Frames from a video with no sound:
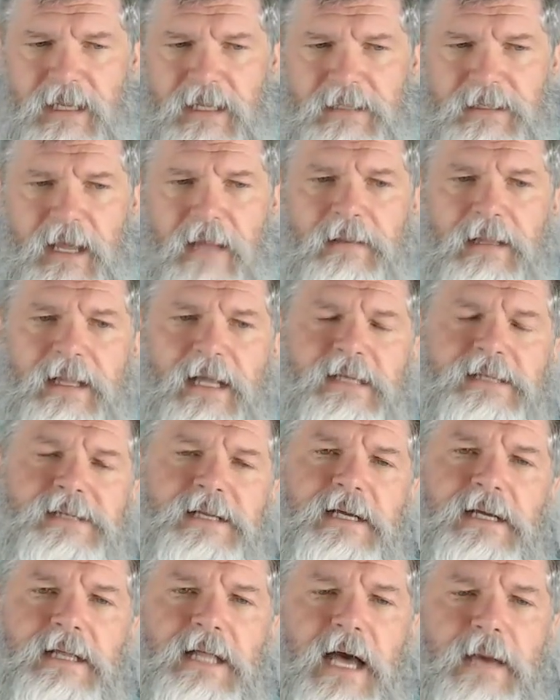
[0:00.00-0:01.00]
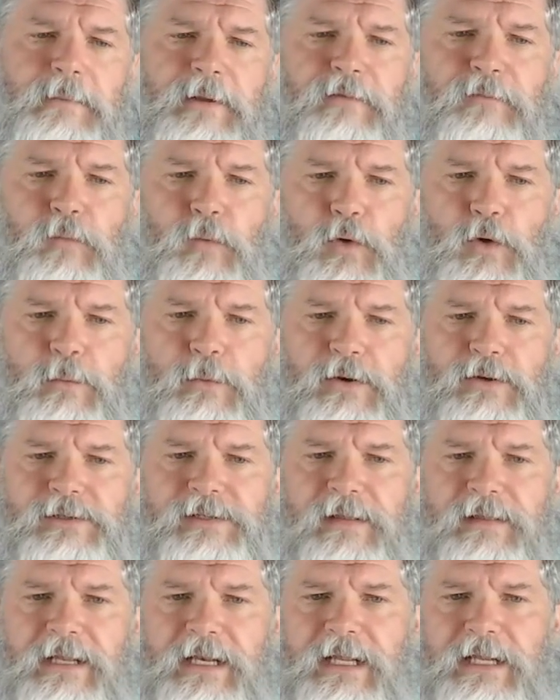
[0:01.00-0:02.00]
Nonetheless, in a climate of rumors
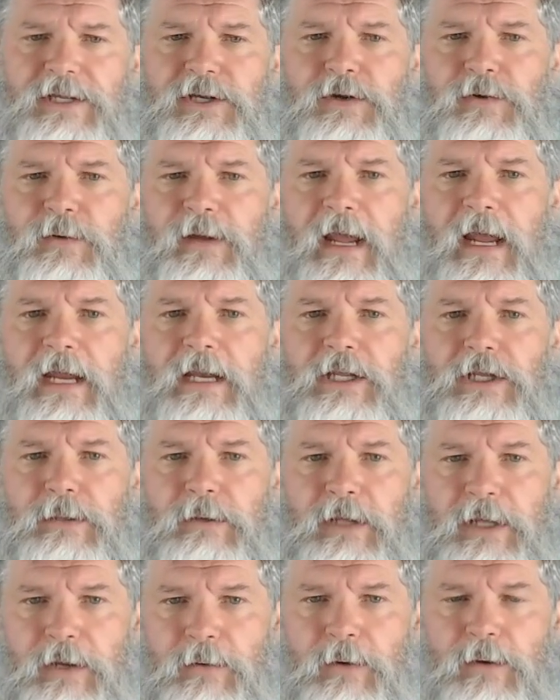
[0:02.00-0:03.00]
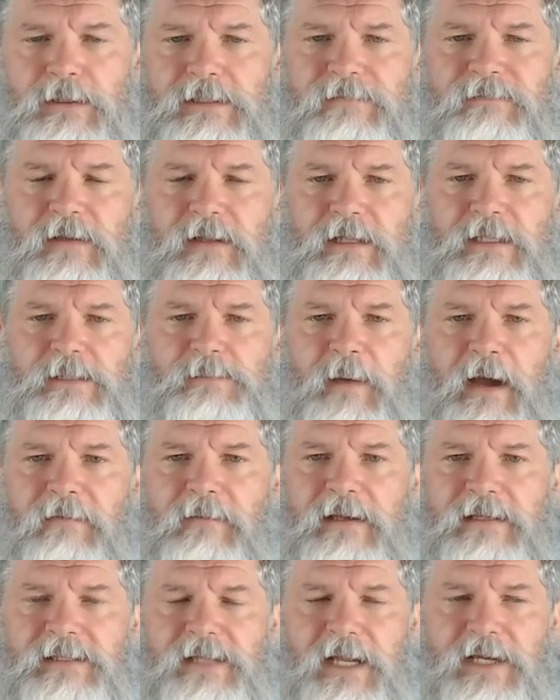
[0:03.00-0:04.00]
and the need to create heroes and villains, my
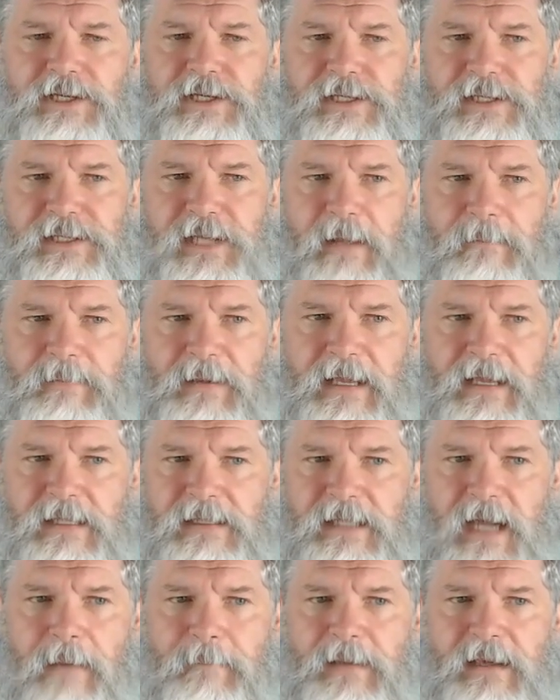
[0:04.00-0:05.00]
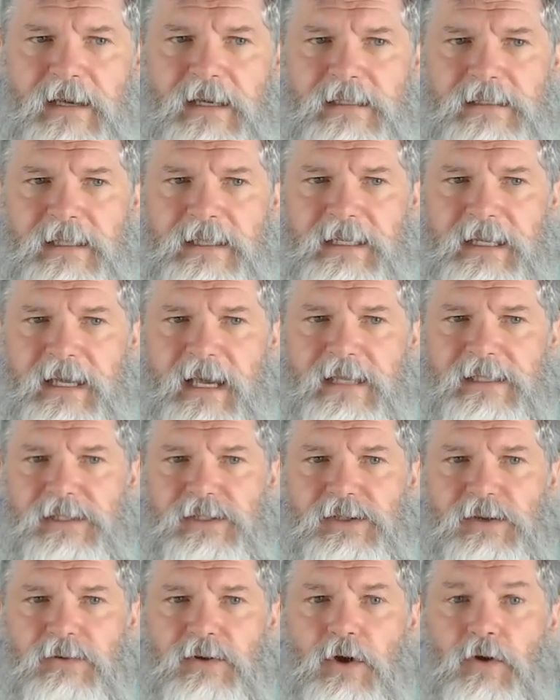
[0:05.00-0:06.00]
resignation as an MP is not because the DA is a
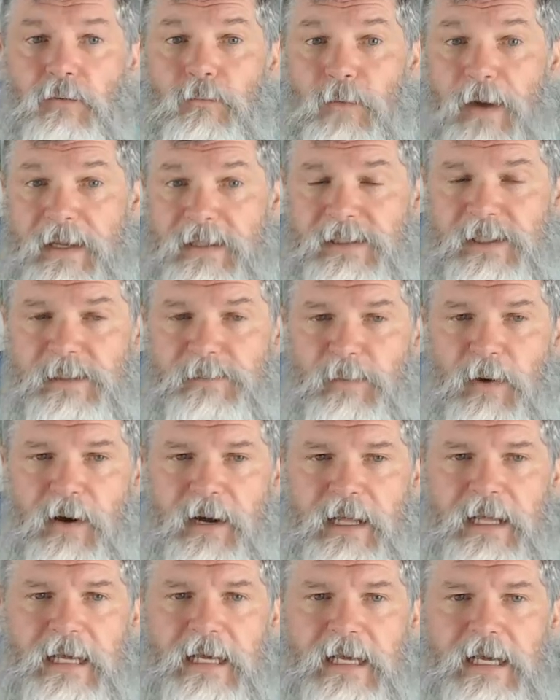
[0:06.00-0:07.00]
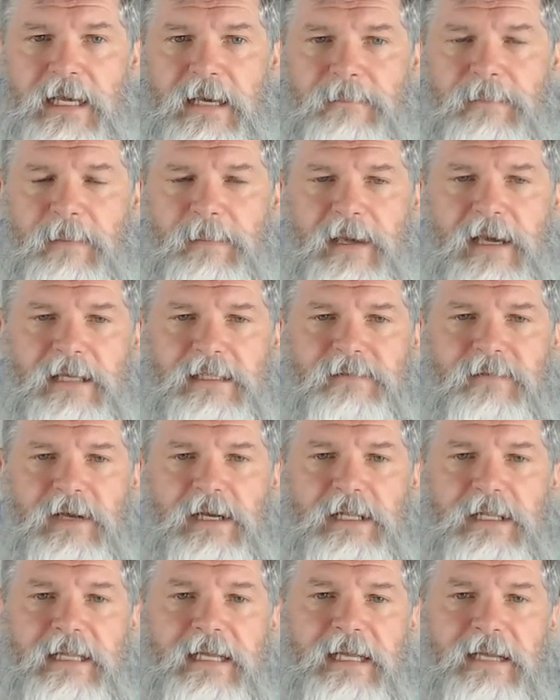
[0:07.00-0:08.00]
so-called racist party, but because of a
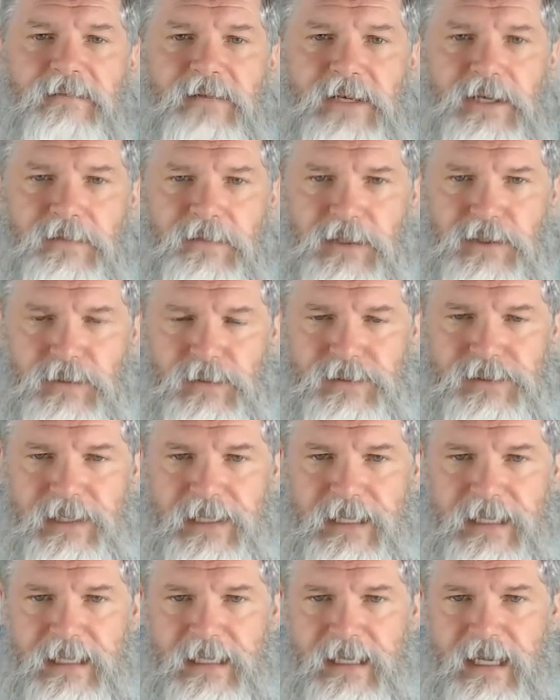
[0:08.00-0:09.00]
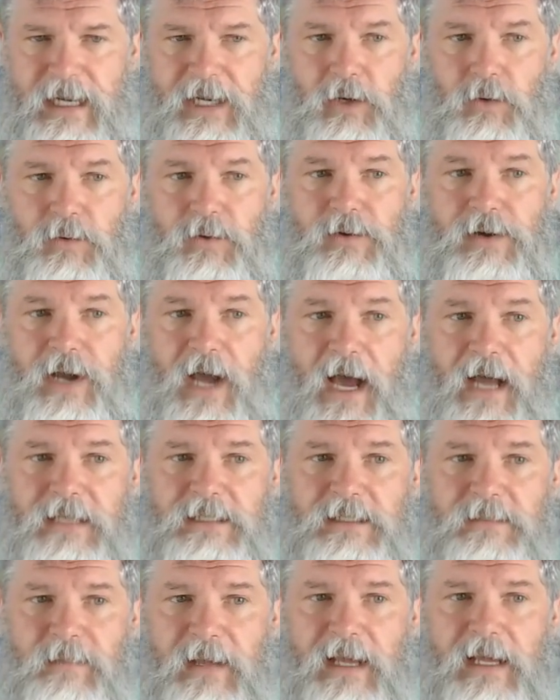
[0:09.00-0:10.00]
clique of individuals. And in order not
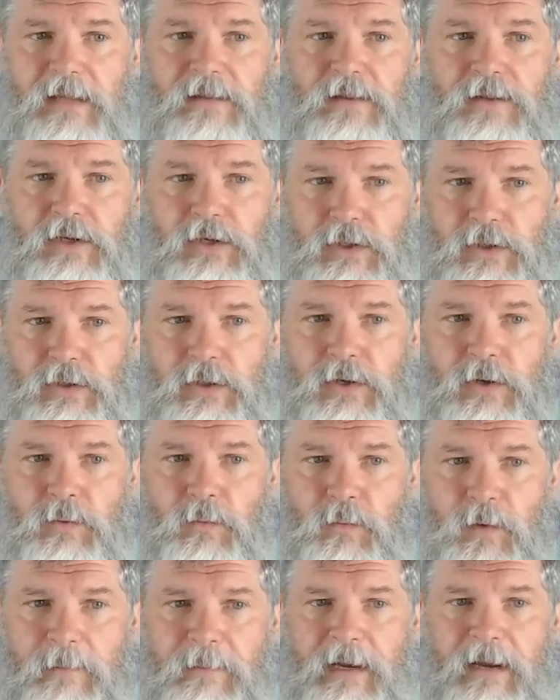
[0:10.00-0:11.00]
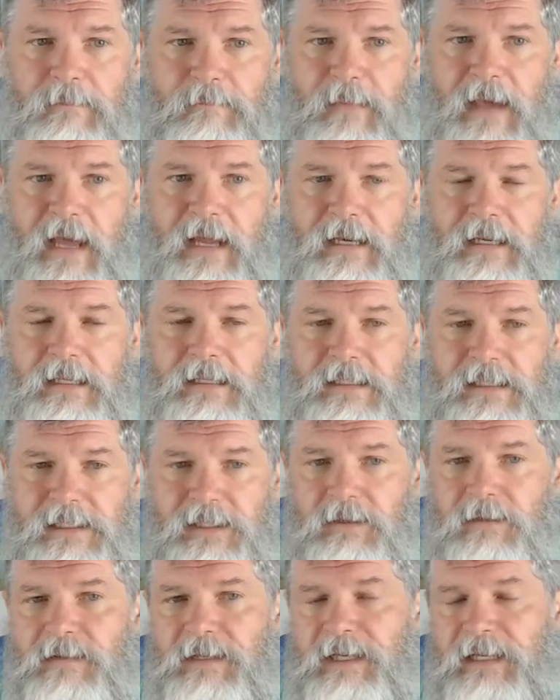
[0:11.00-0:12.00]
to make the good women and men
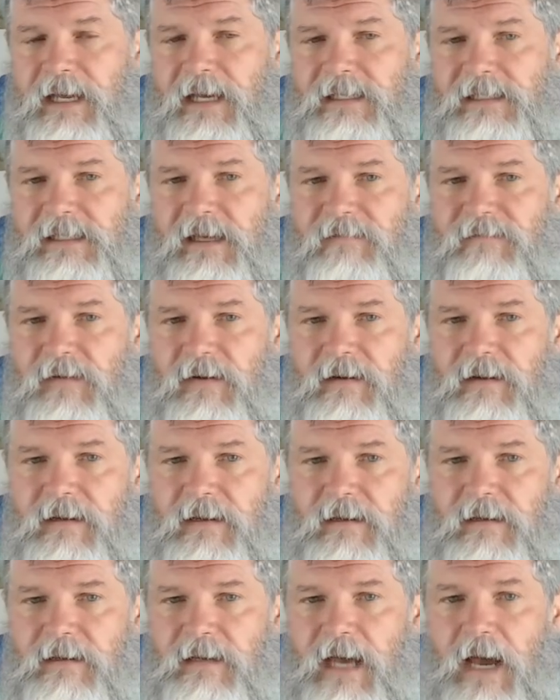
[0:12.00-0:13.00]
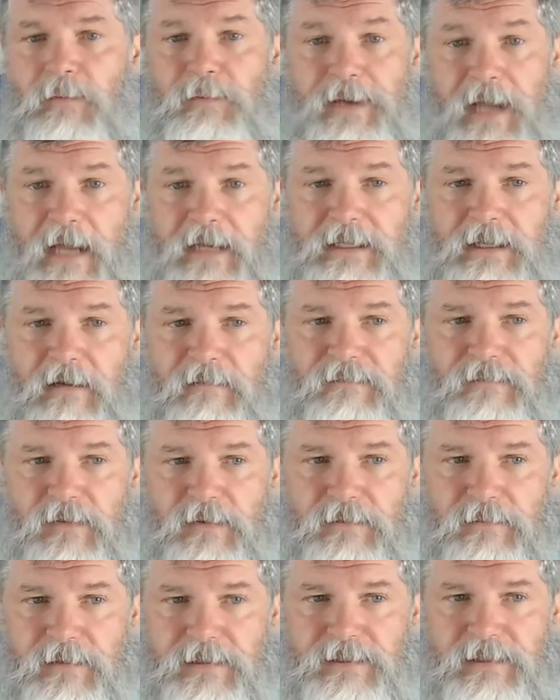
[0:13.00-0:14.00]
still in the DA suffer, I will not delve
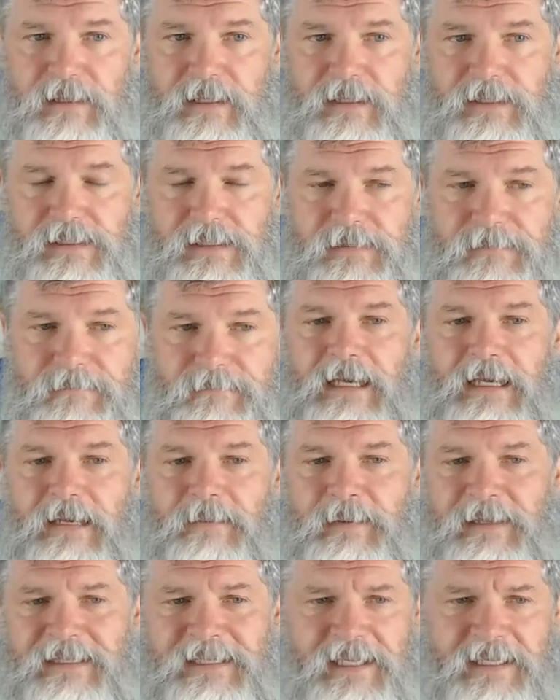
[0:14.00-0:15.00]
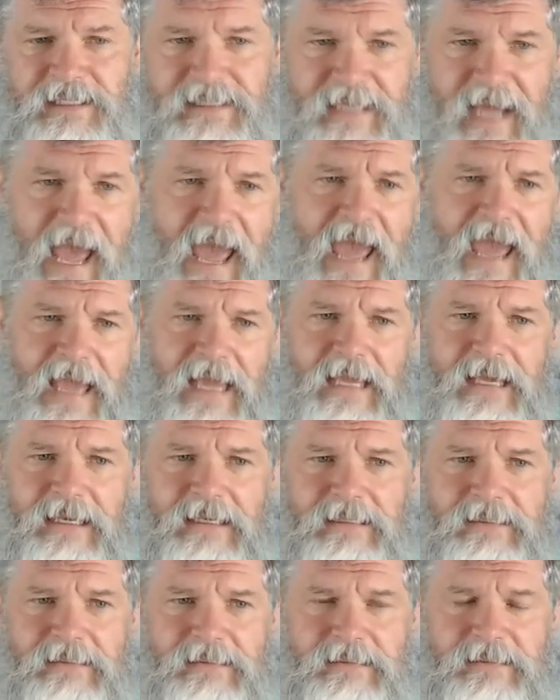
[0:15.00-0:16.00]
further into this. But today,
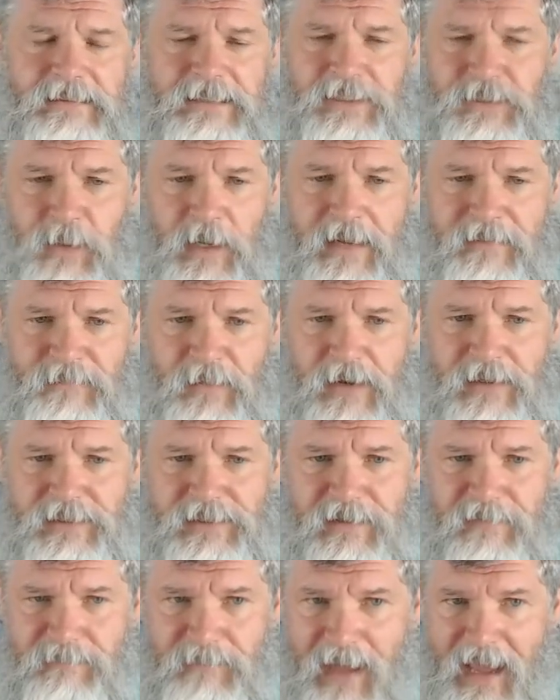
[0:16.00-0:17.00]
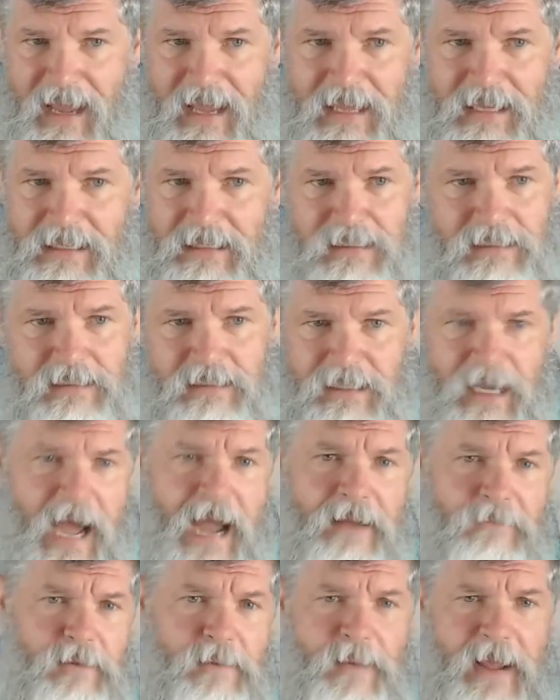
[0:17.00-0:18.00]
the 21st of May,
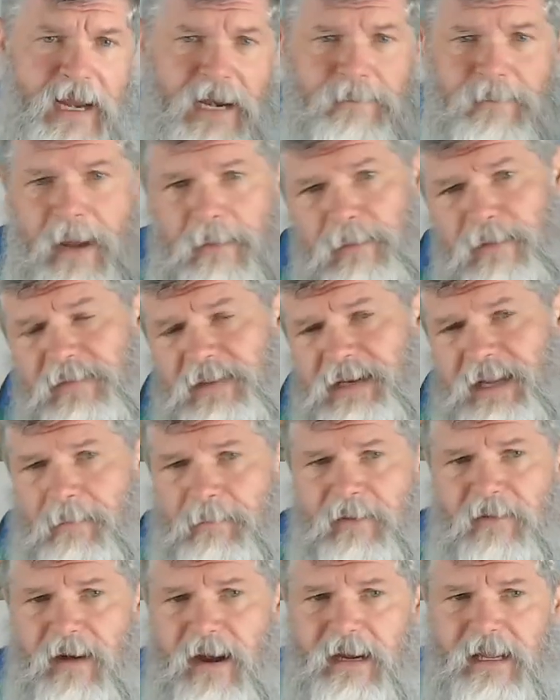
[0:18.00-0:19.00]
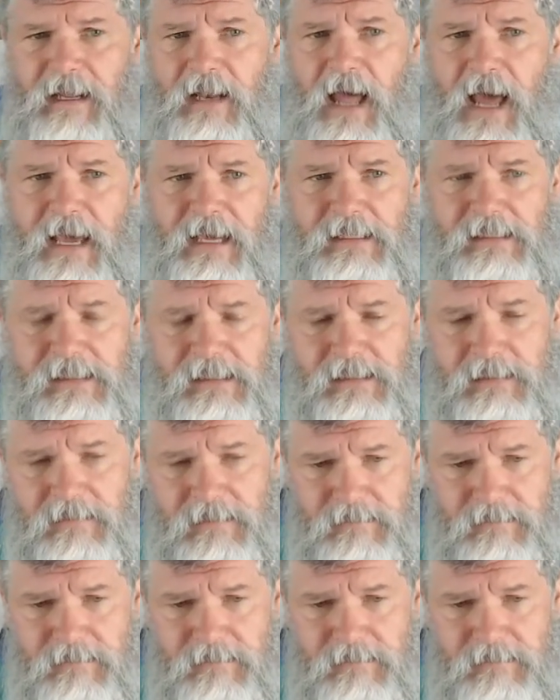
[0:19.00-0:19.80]
I remain a member of the Democratic Alliance.